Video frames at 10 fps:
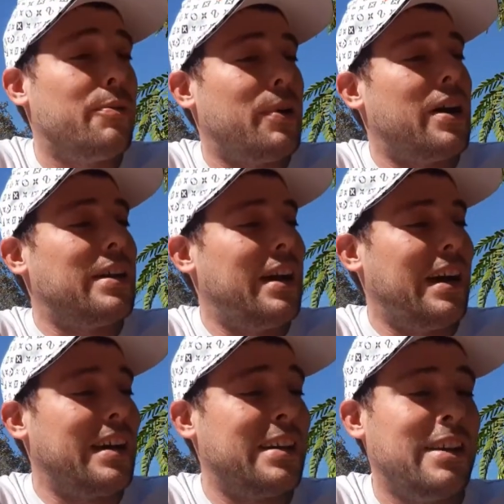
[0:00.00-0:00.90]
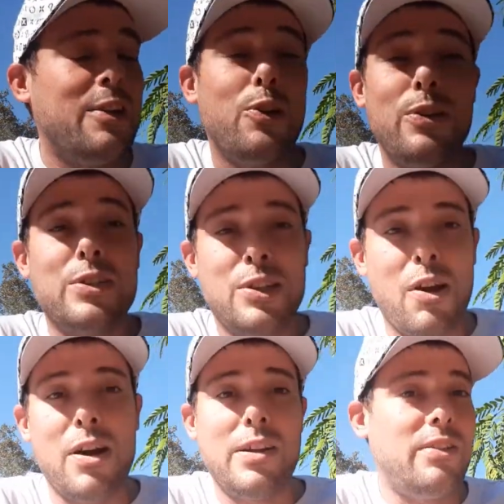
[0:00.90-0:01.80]
But uh, you
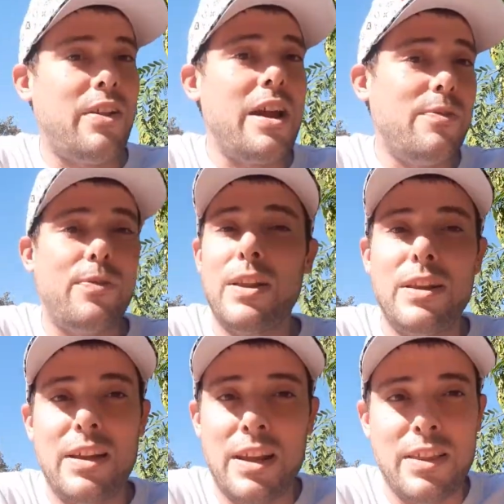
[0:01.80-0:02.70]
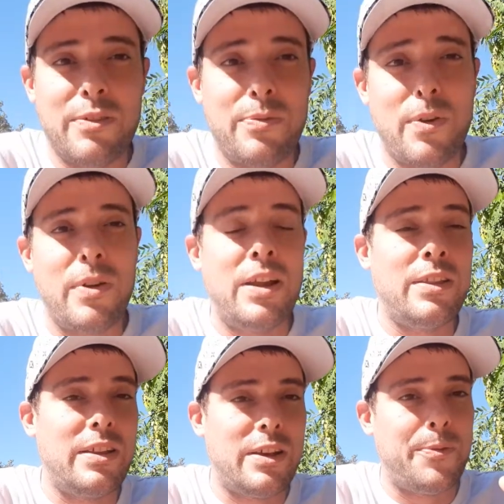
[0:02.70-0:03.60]
saw life in in the
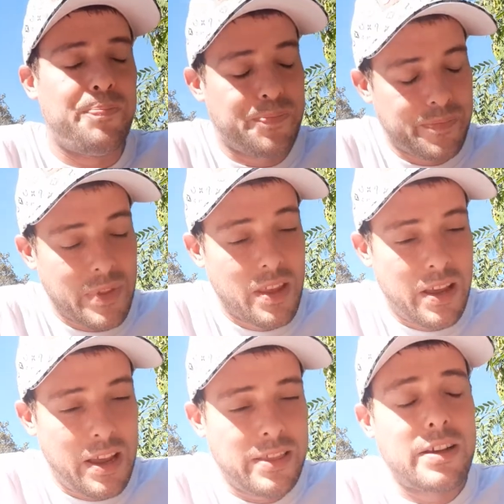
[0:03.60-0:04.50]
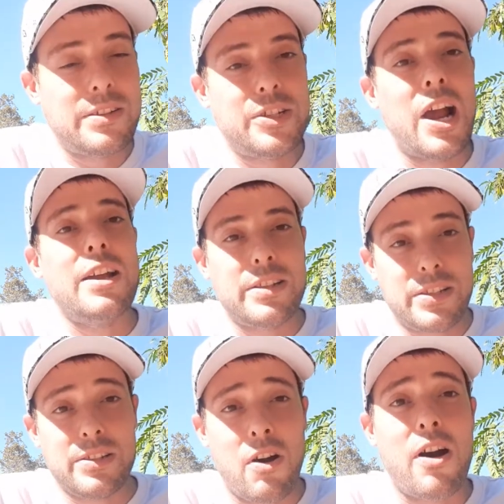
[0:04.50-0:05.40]
in the in the
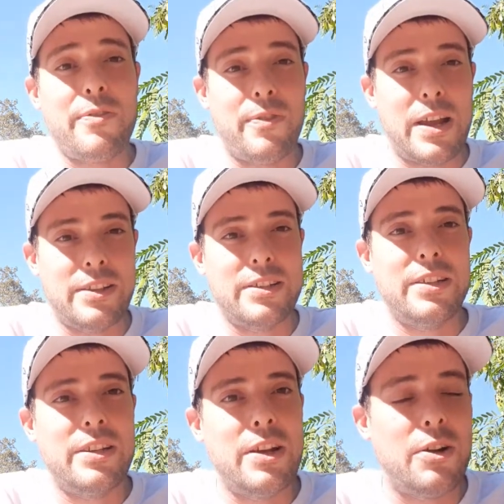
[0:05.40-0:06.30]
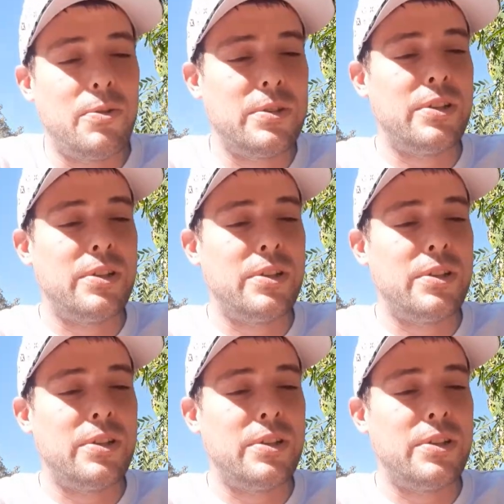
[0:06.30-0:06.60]
Giants' offense, you know.